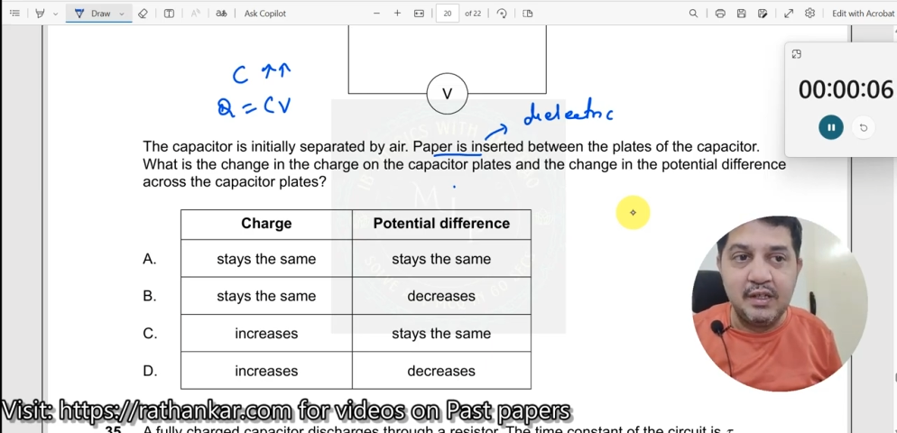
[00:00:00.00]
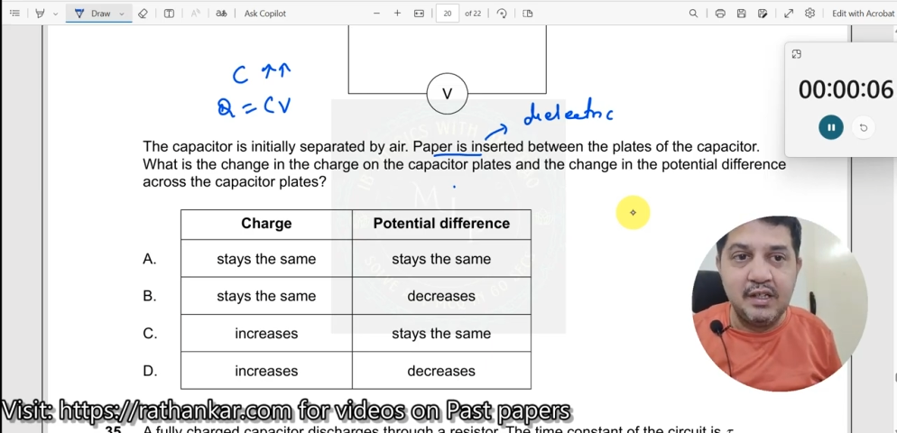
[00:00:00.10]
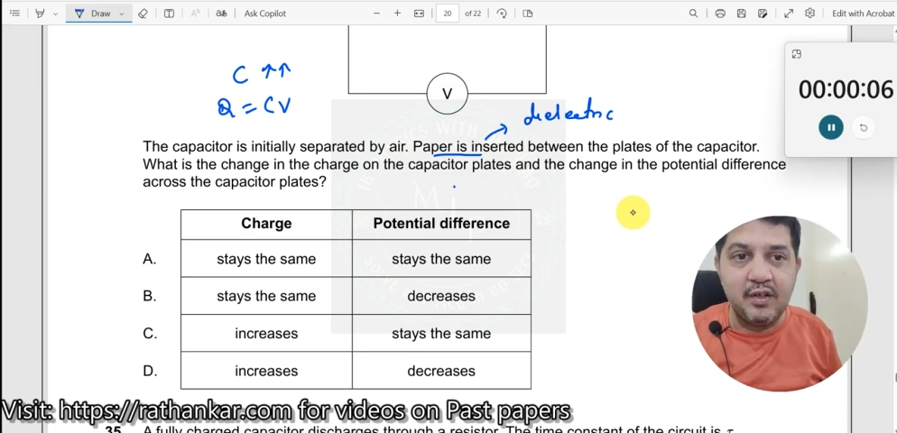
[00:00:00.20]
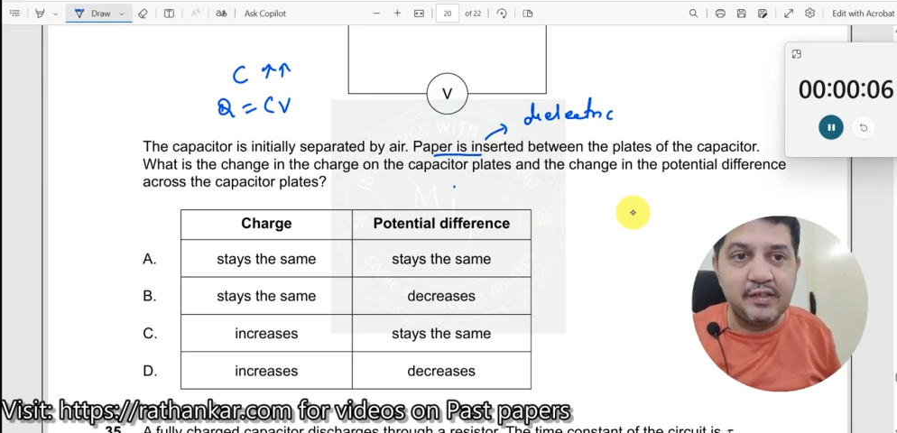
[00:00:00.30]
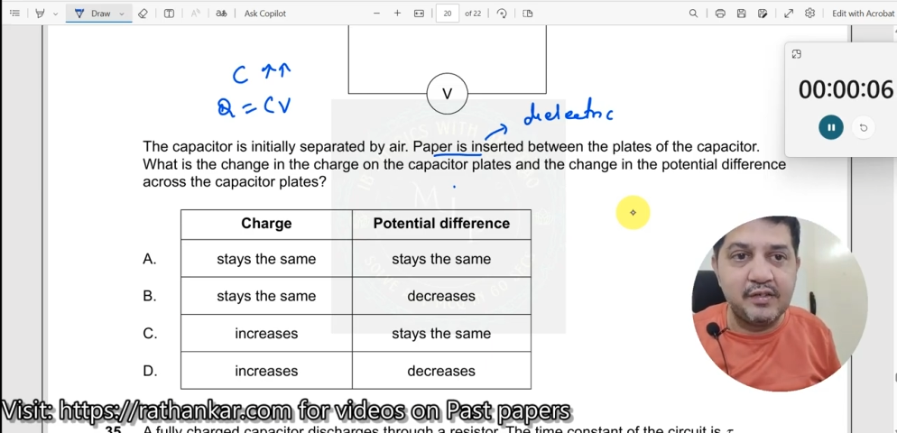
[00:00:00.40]

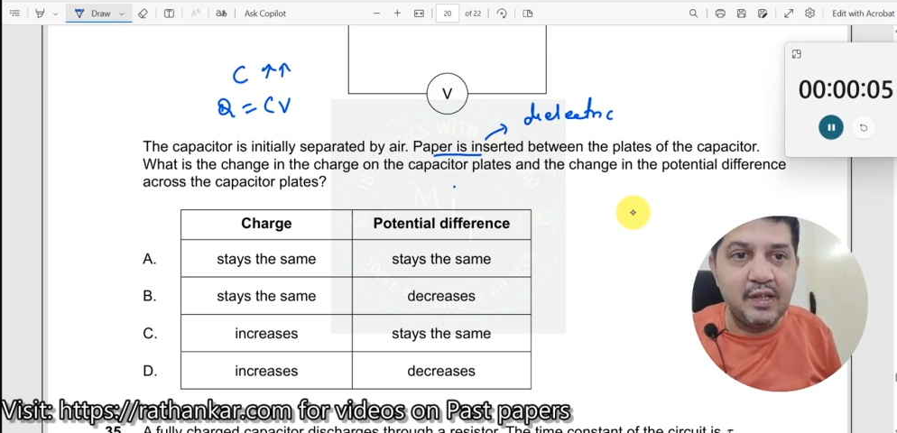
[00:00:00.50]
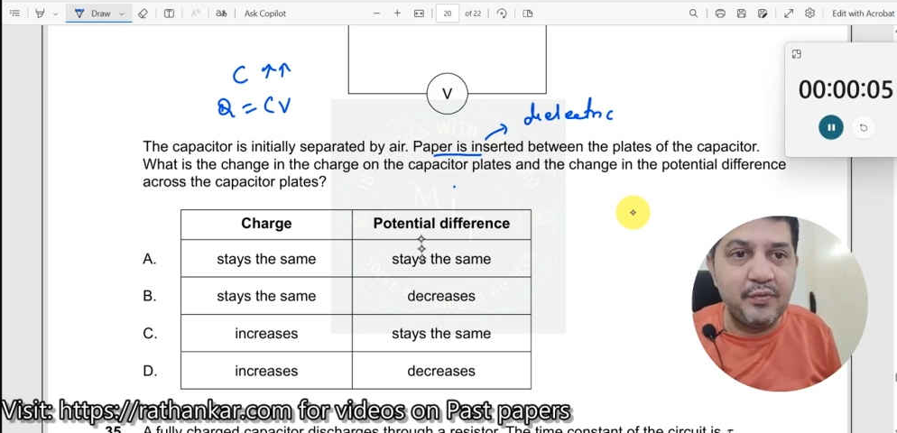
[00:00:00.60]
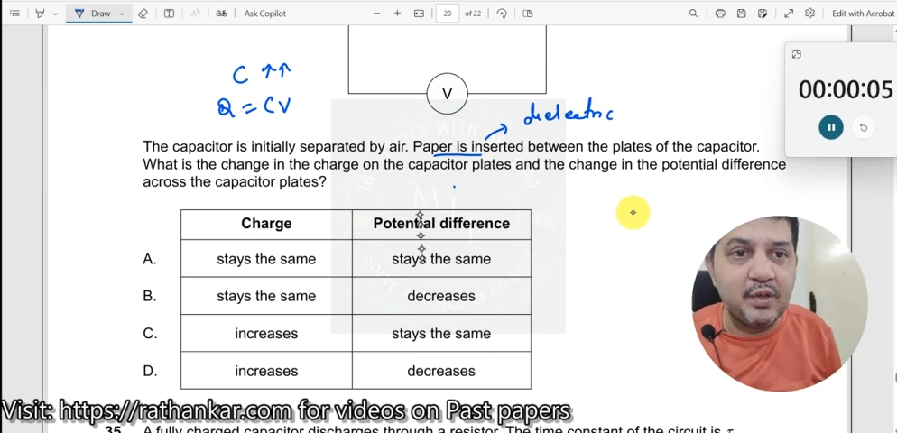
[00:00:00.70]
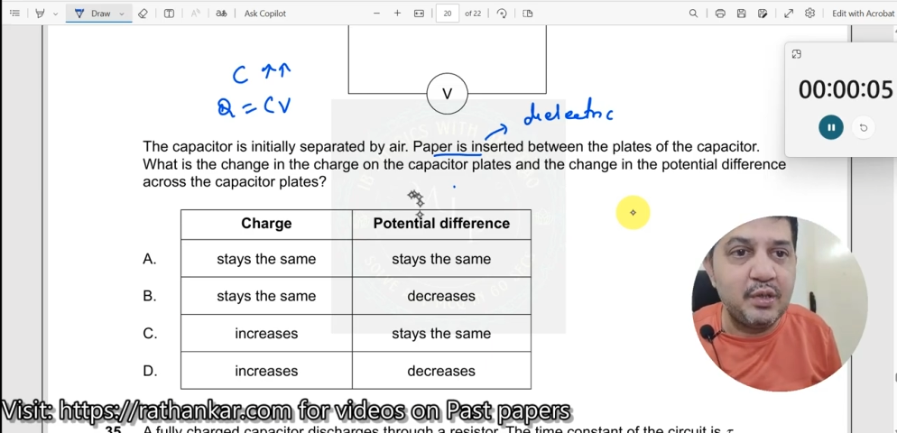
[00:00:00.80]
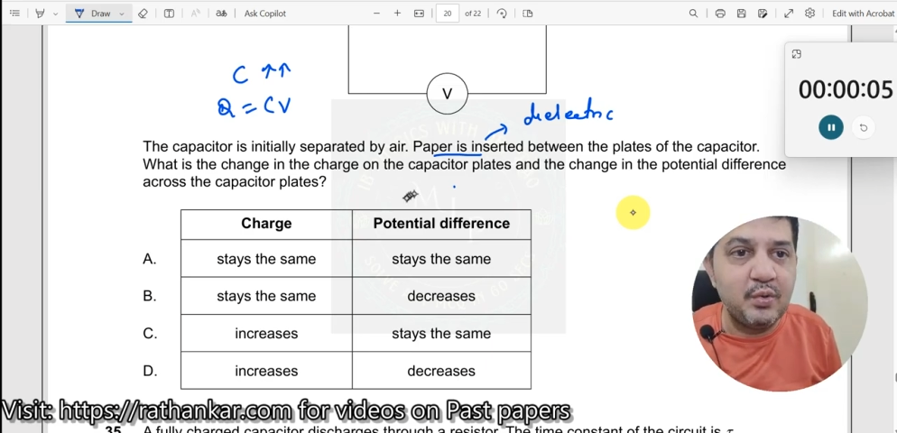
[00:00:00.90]
Okay. So,
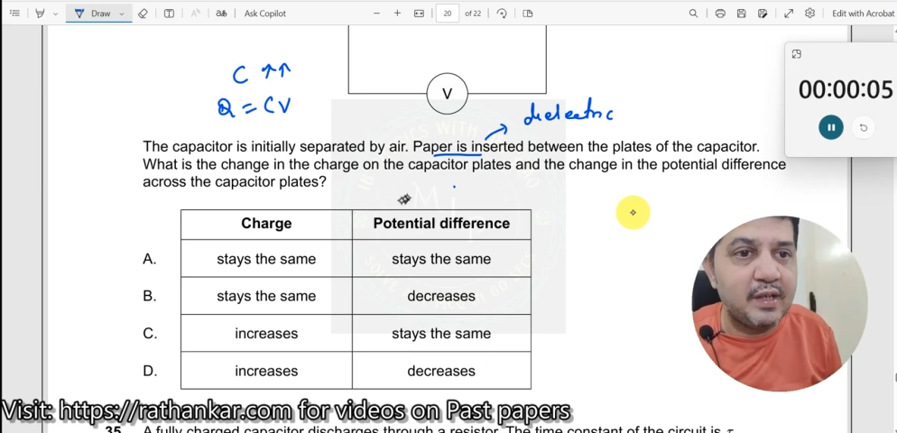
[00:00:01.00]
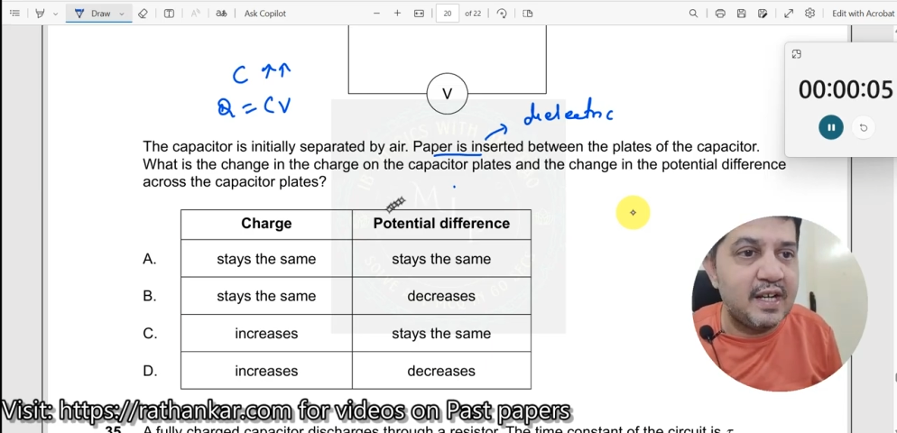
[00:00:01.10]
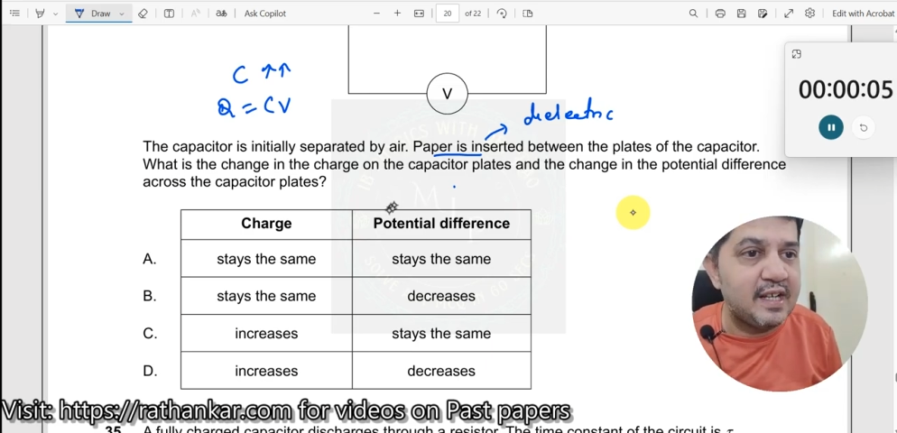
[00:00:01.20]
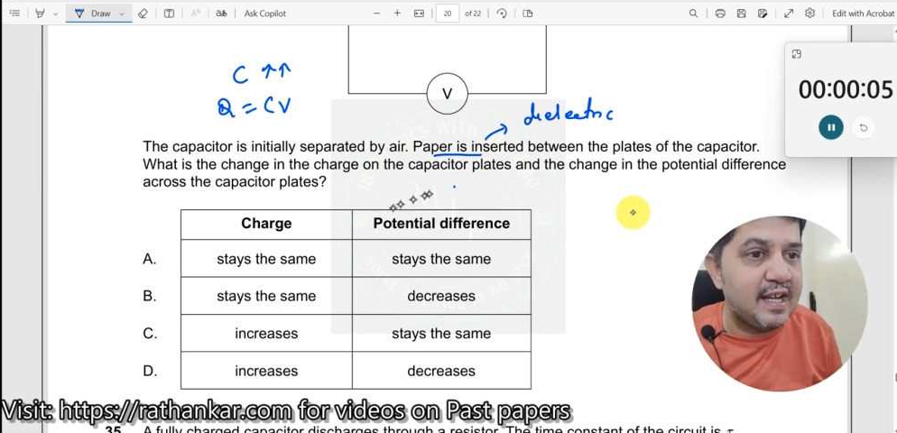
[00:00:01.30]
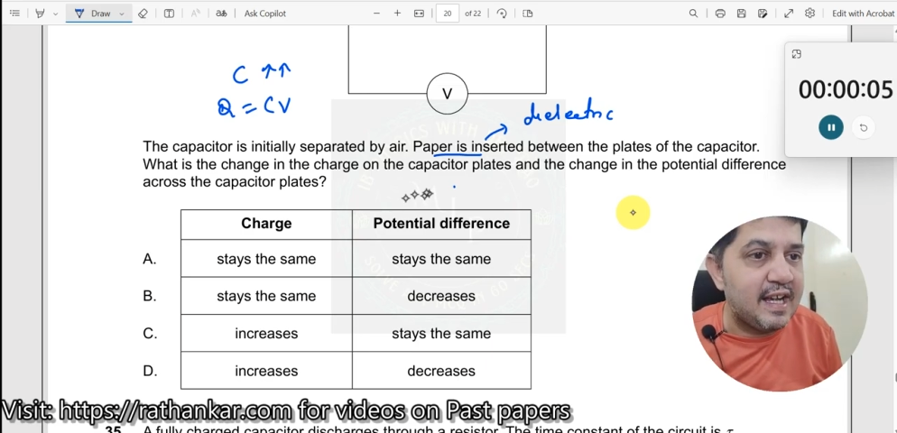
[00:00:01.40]
therefore, you
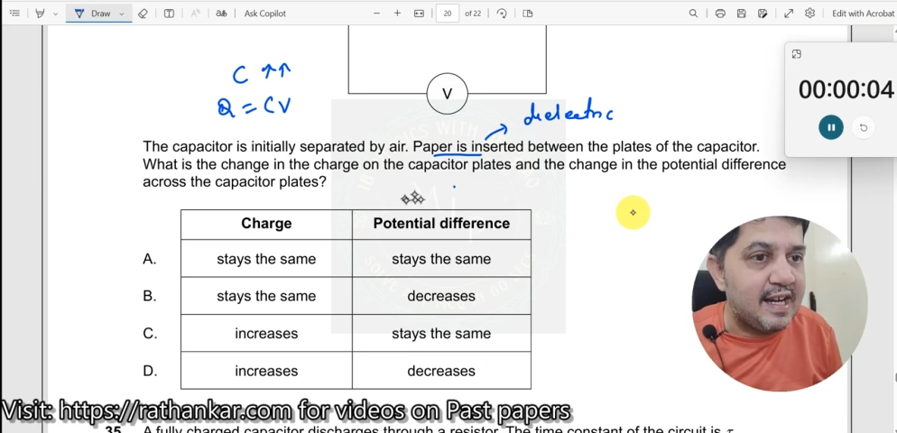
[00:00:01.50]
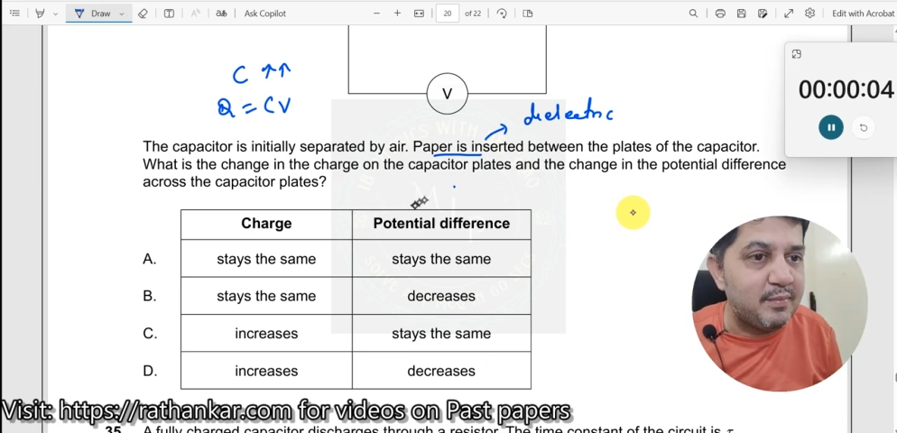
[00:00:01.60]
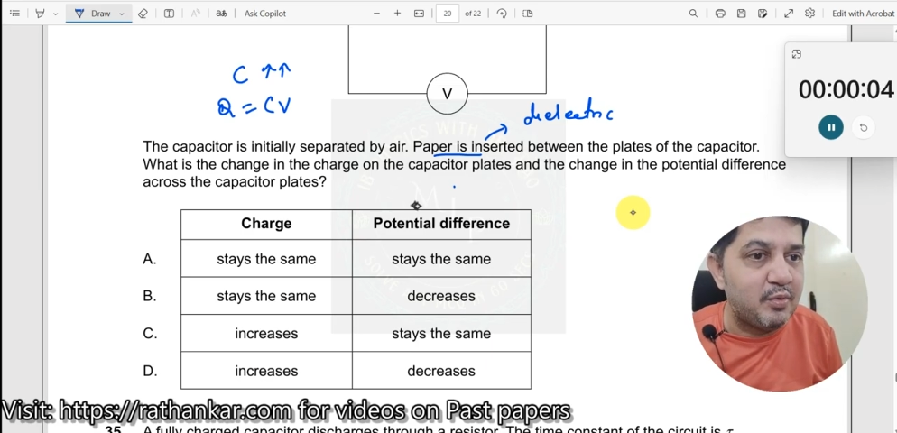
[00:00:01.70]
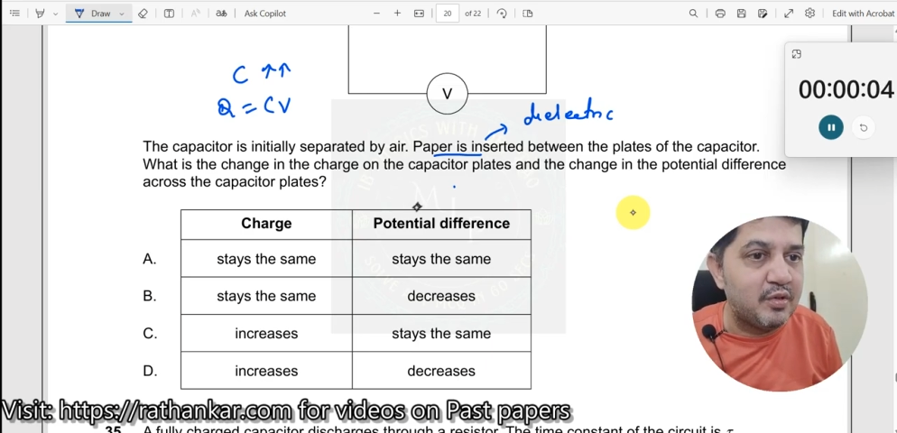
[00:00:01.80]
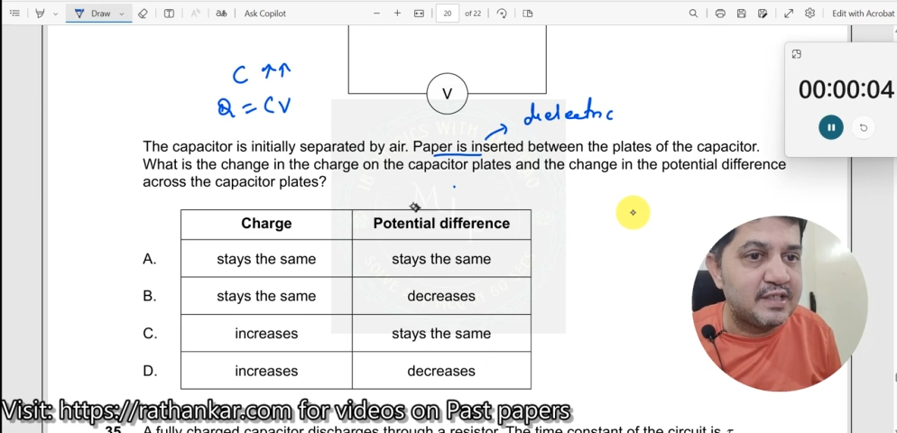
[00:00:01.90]
cannot add
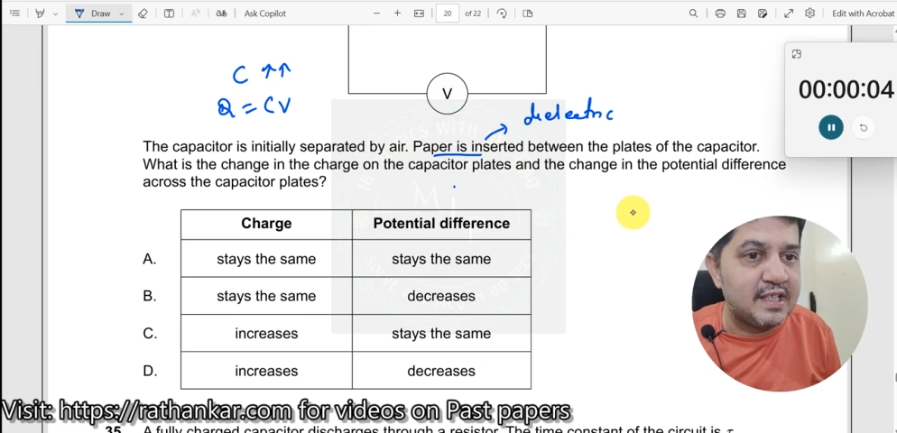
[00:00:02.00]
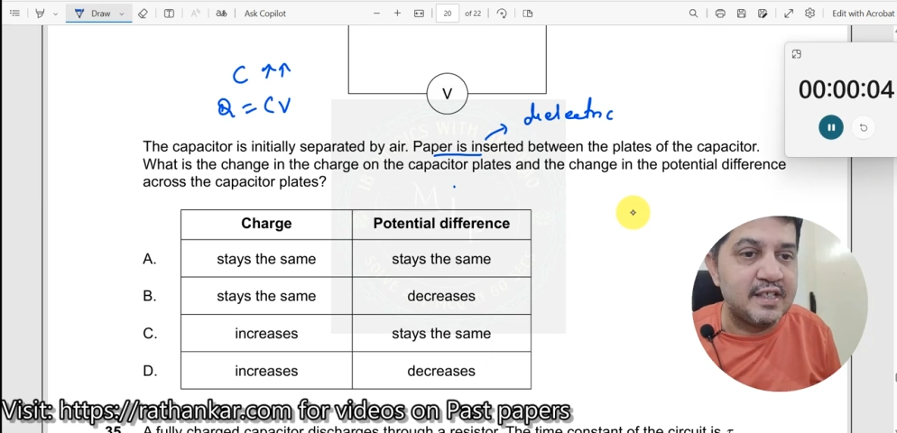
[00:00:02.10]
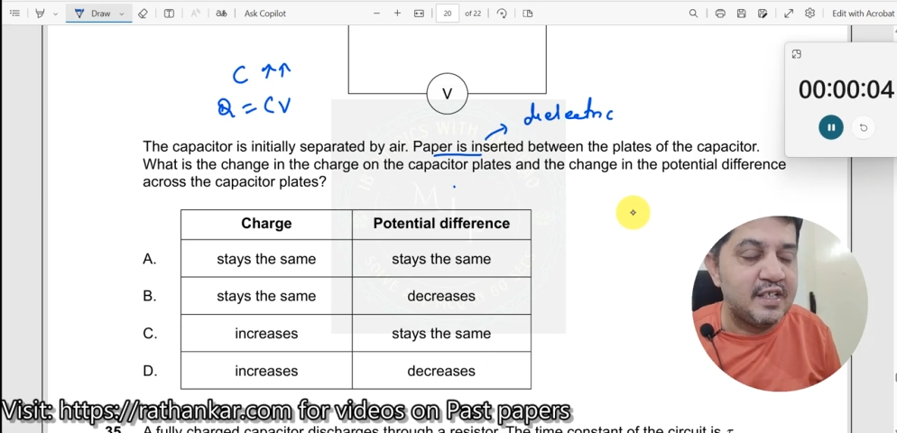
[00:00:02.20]
more charge.